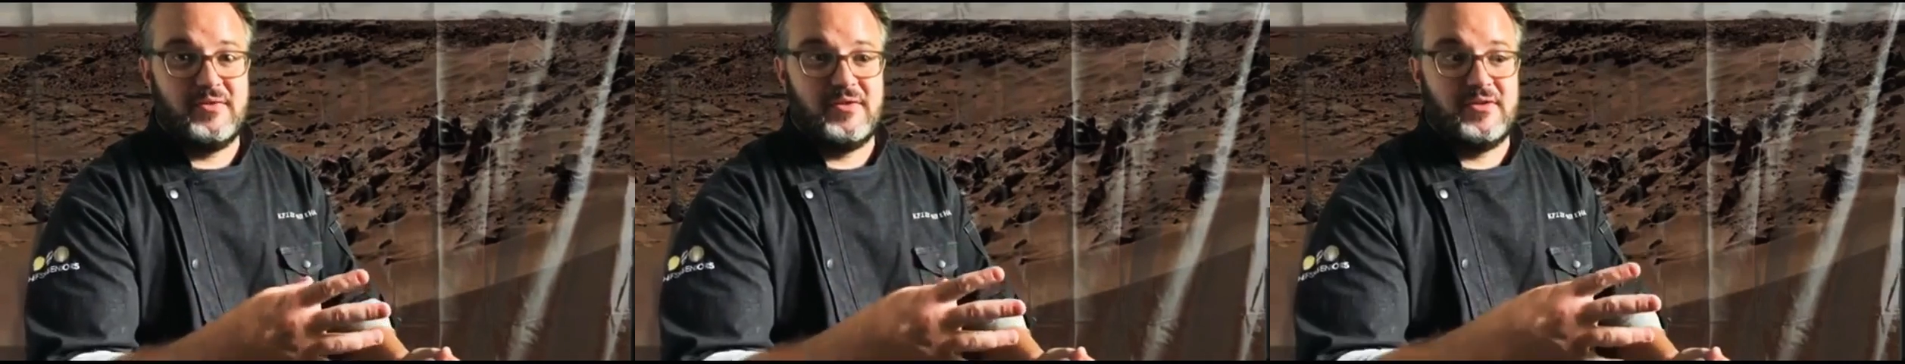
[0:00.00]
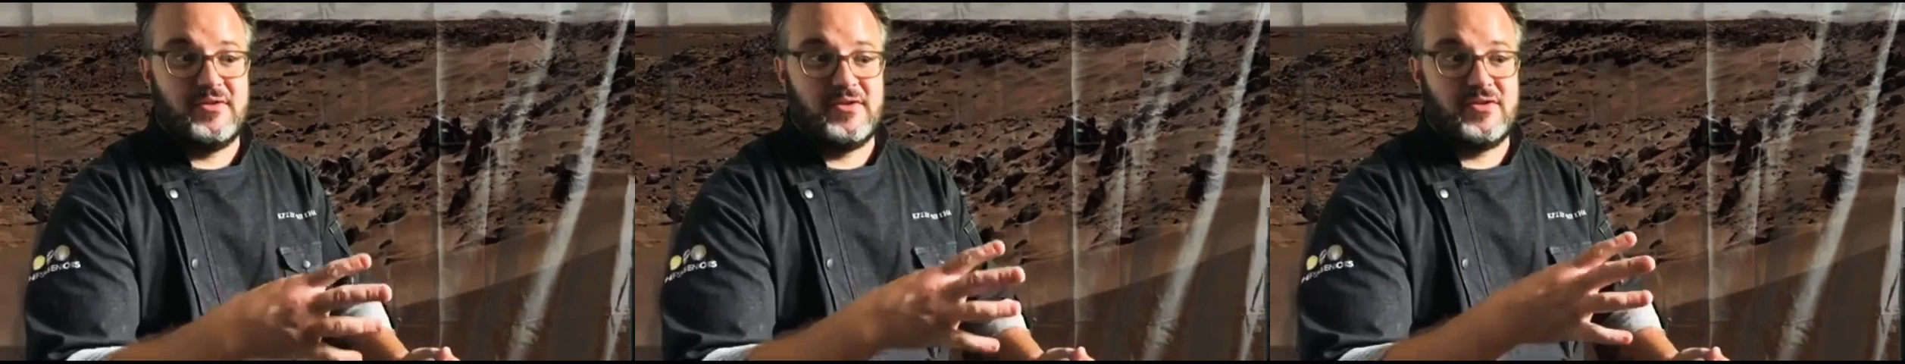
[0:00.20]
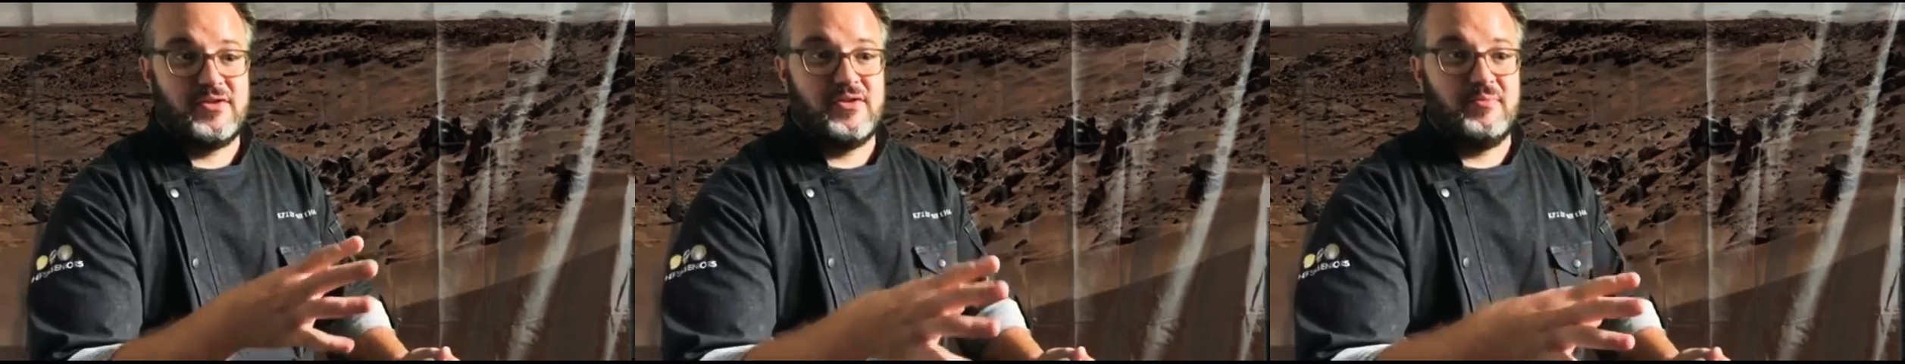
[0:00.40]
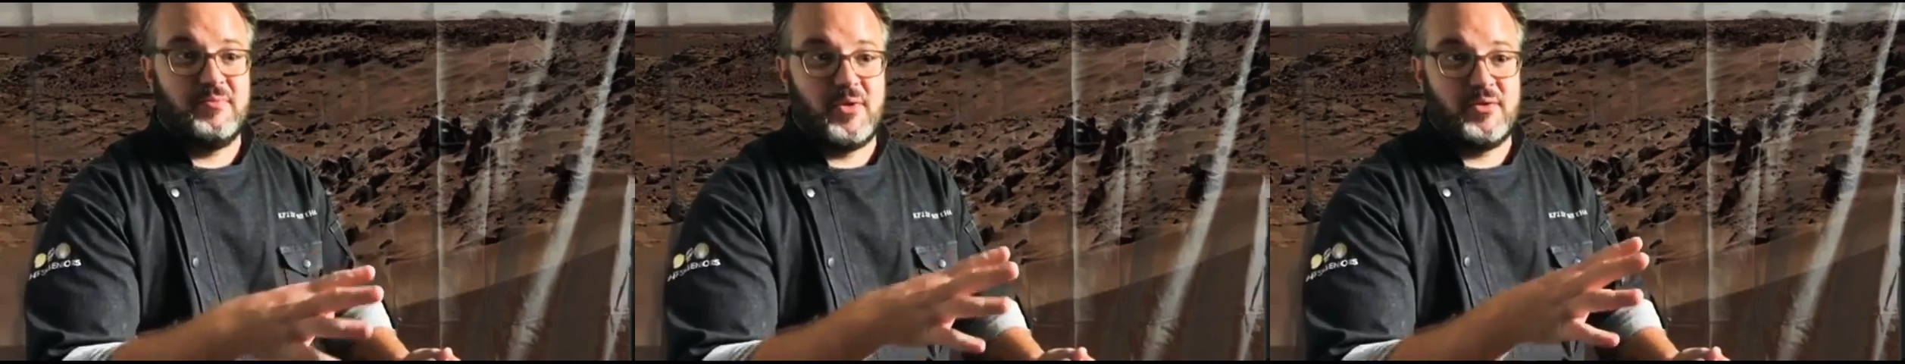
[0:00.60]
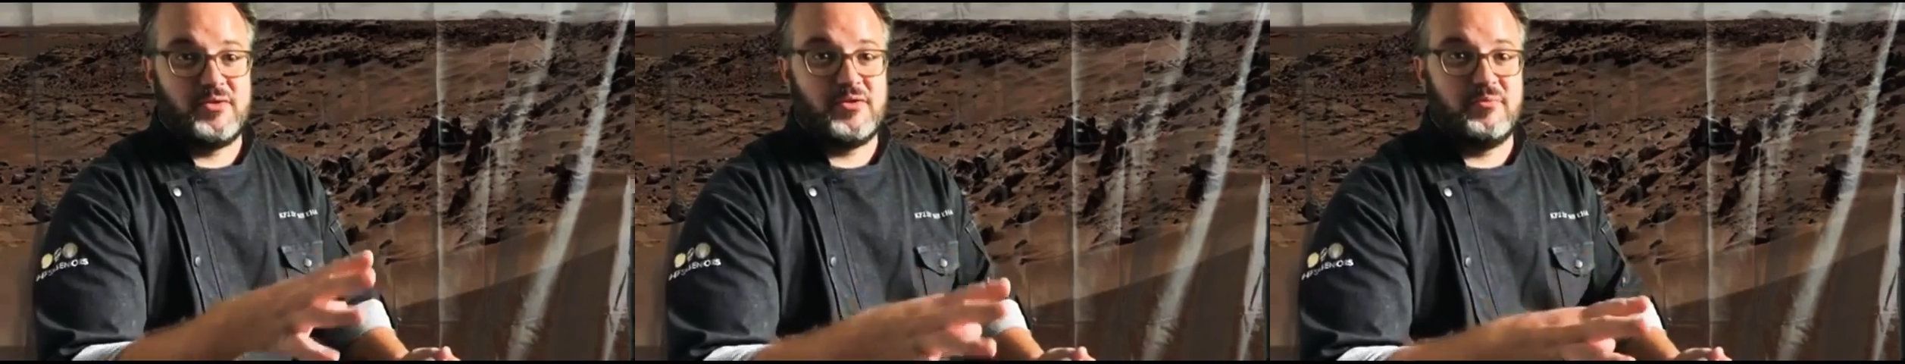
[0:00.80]
is the
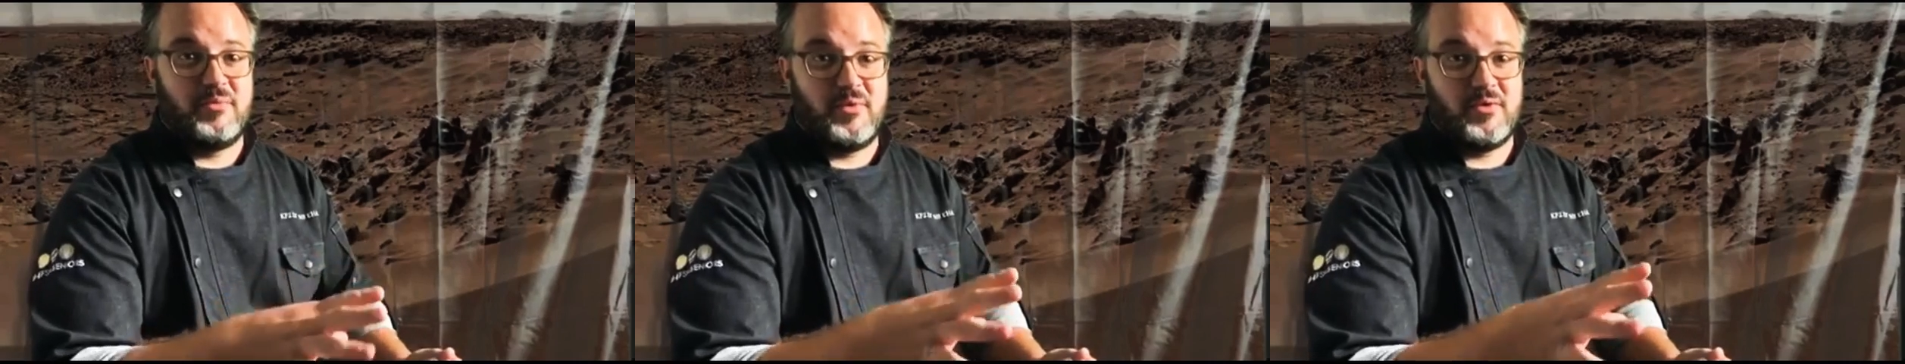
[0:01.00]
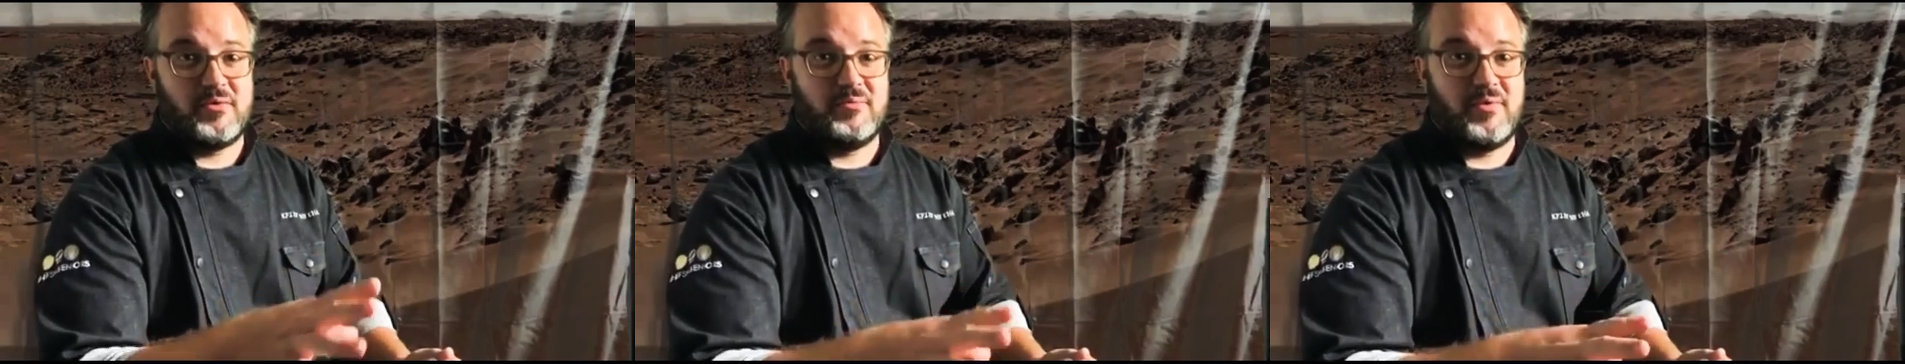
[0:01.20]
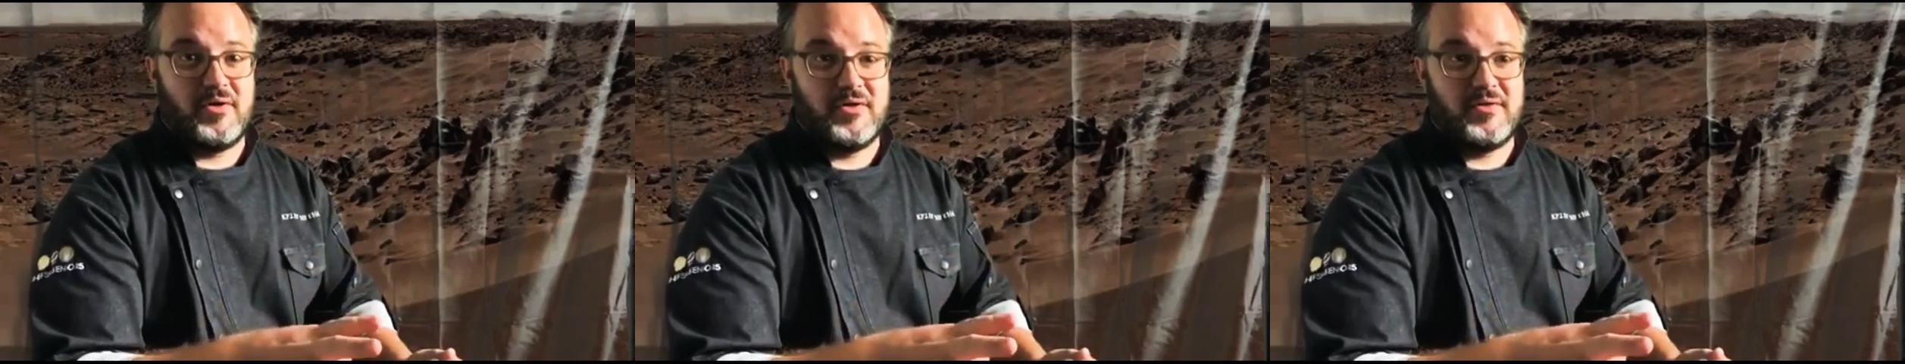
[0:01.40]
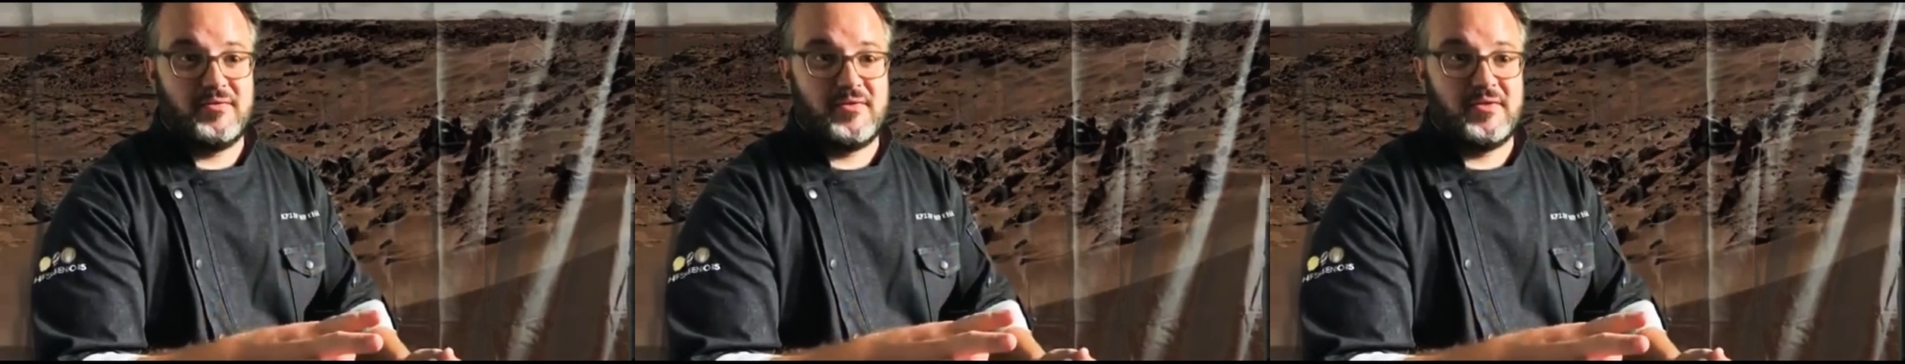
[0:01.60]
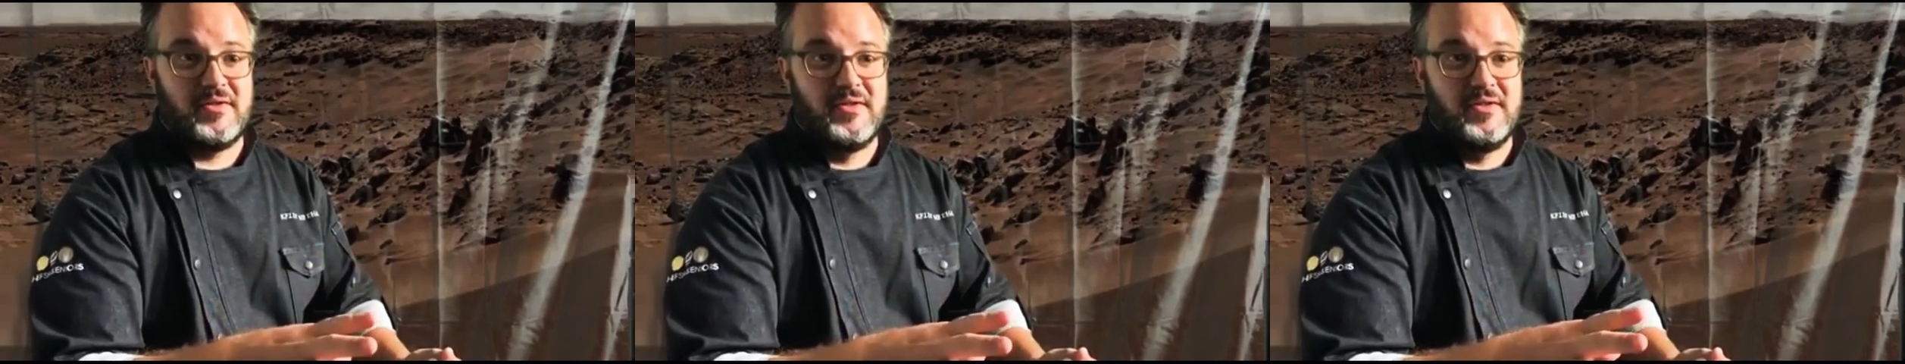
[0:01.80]
most important part of it,